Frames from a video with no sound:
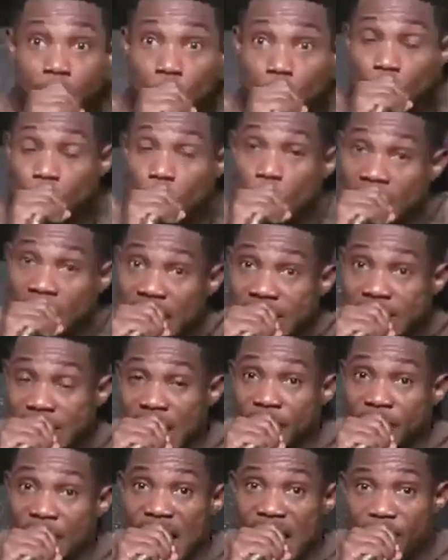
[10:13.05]
to thunder.
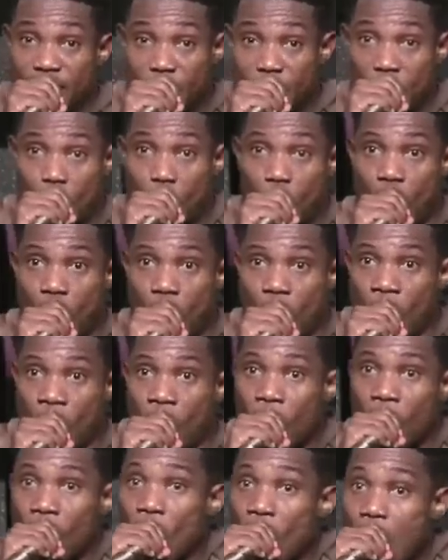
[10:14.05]
Say, therefore,
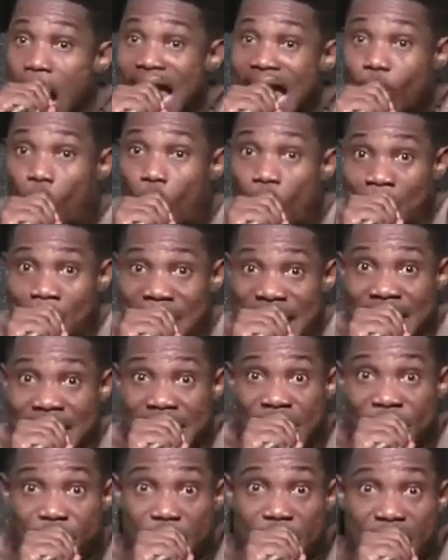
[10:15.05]
I command
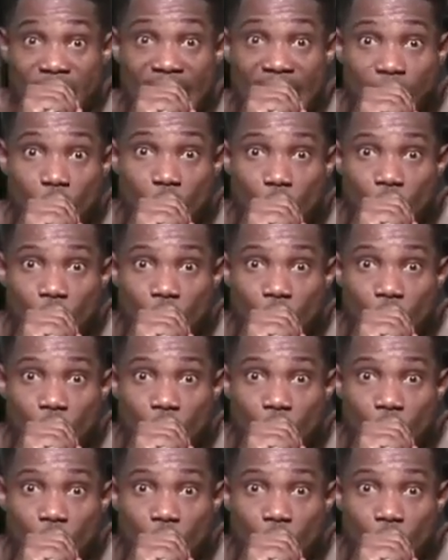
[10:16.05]
every lion.